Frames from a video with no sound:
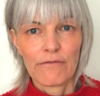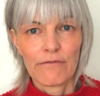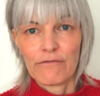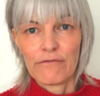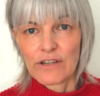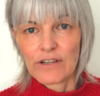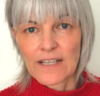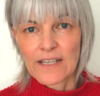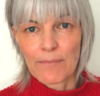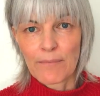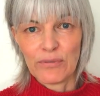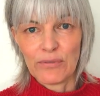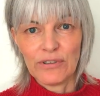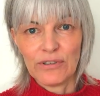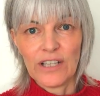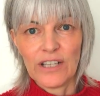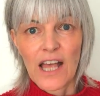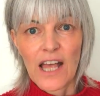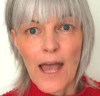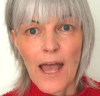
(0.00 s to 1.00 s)
For example,
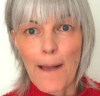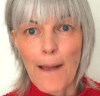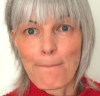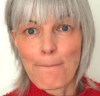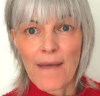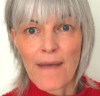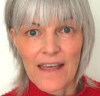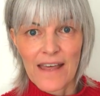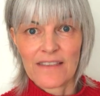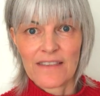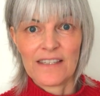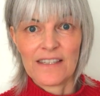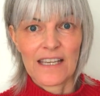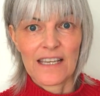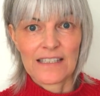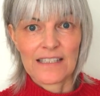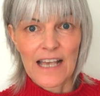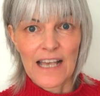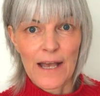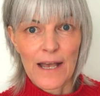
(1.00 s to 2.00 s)
a maths
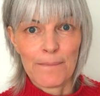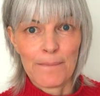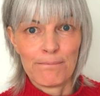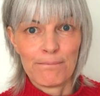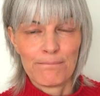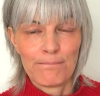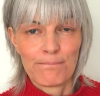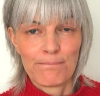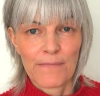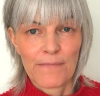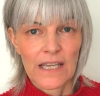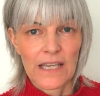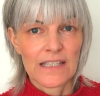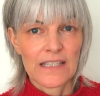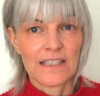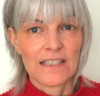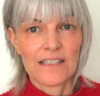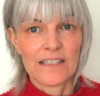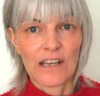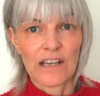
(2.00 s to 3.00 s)
exam
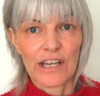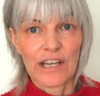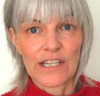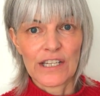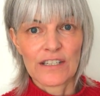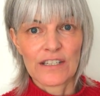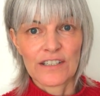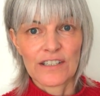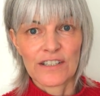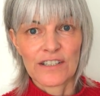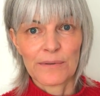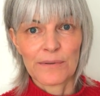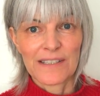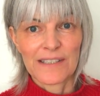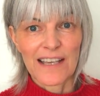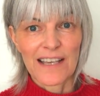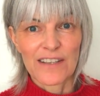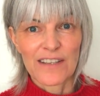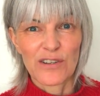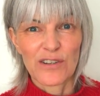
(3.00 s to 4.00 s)
is designed to
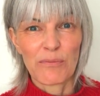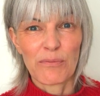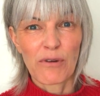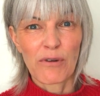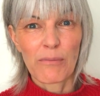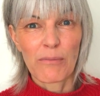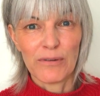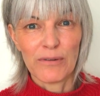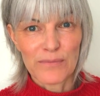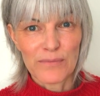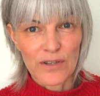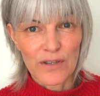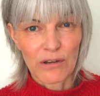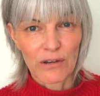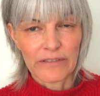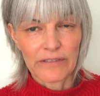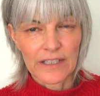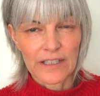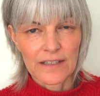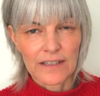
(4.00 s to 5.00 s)
assess your
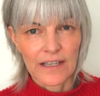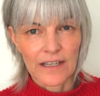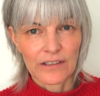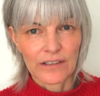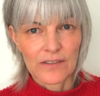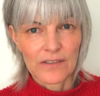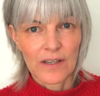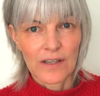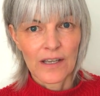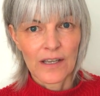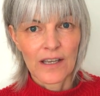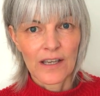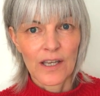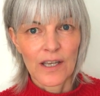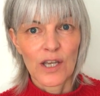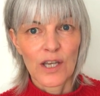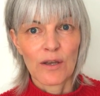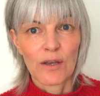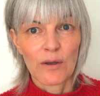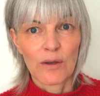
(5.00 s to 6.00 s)
problem-solving skills,
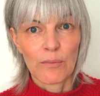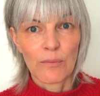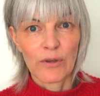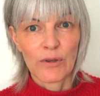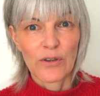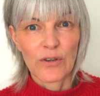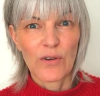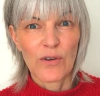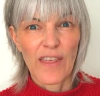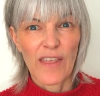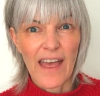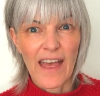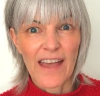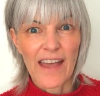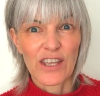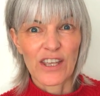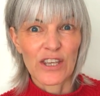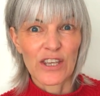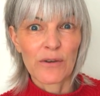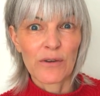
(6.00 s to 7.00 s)
but you're
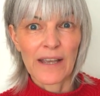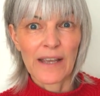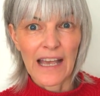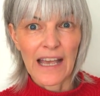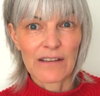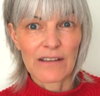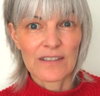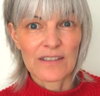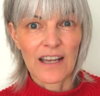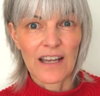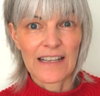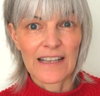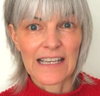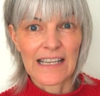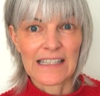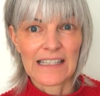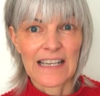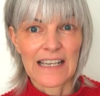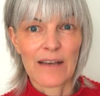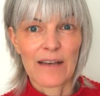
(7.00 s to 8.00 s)
there queuing outside
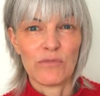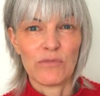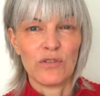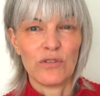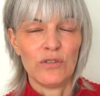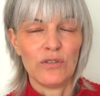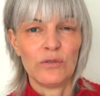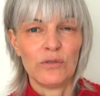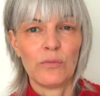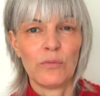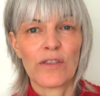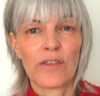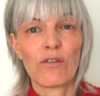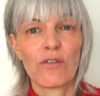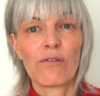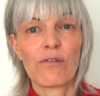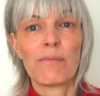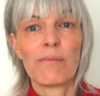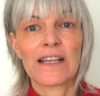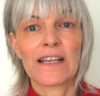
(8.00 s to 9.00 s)
the exam hall with
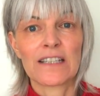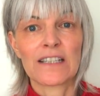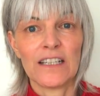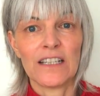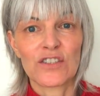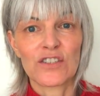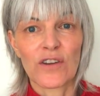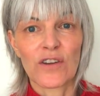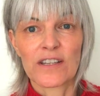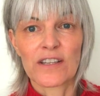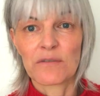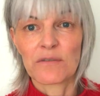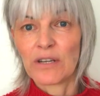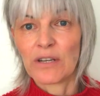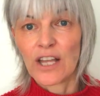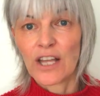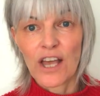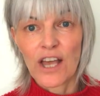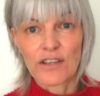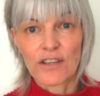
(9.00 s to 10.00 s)
your amygdala trying to
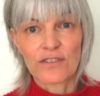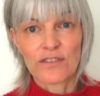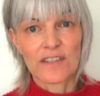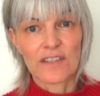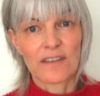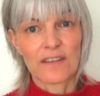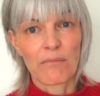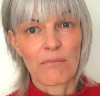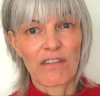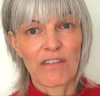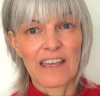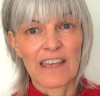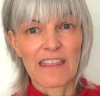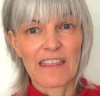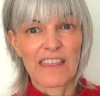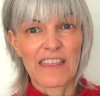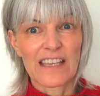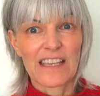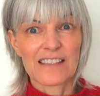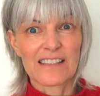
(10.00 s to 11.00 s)
alert you to something
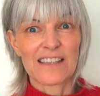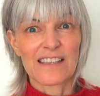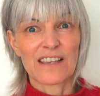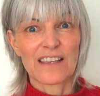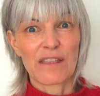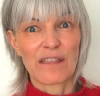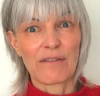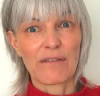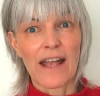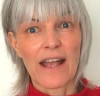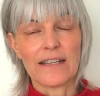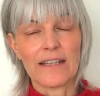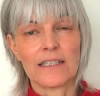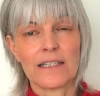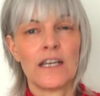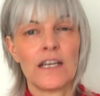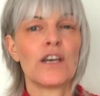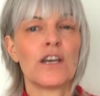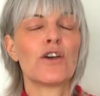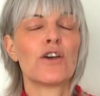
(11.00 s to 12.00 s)
it thinks is a threat,
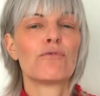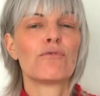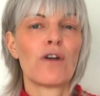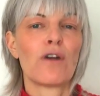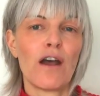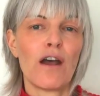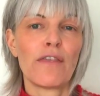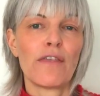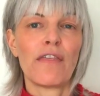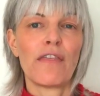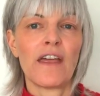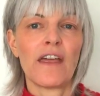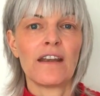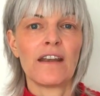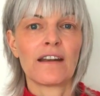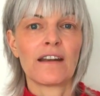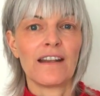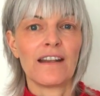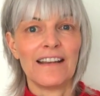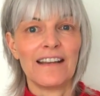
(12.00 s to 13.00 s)
rather
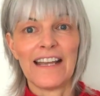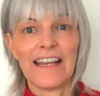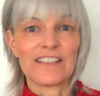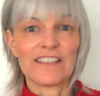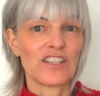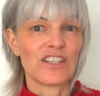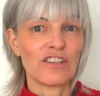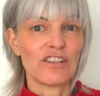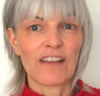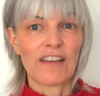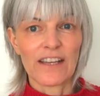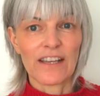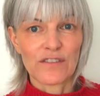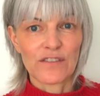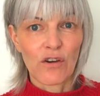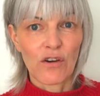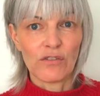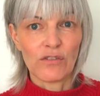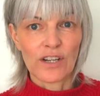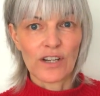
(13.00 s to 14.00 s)
than letting you get
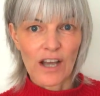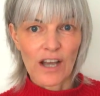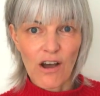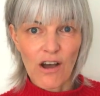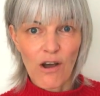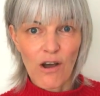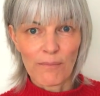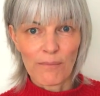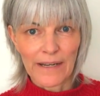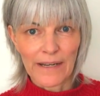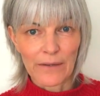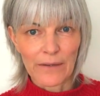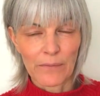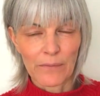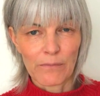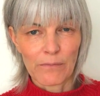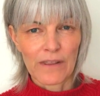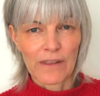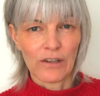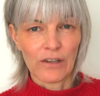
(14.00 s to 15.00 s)
on calmly
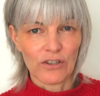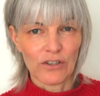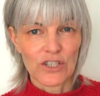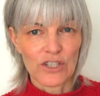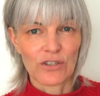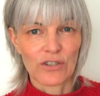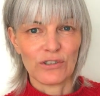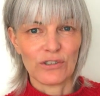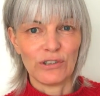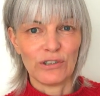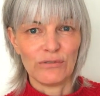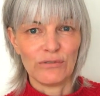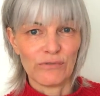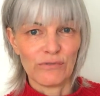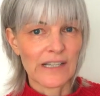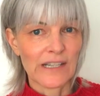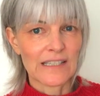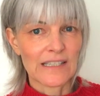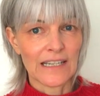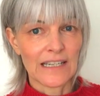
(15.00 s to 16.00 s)
with logical
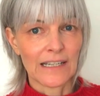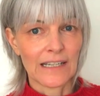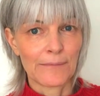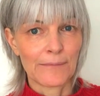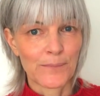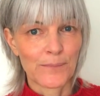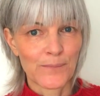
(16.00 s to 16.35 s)
reasoning.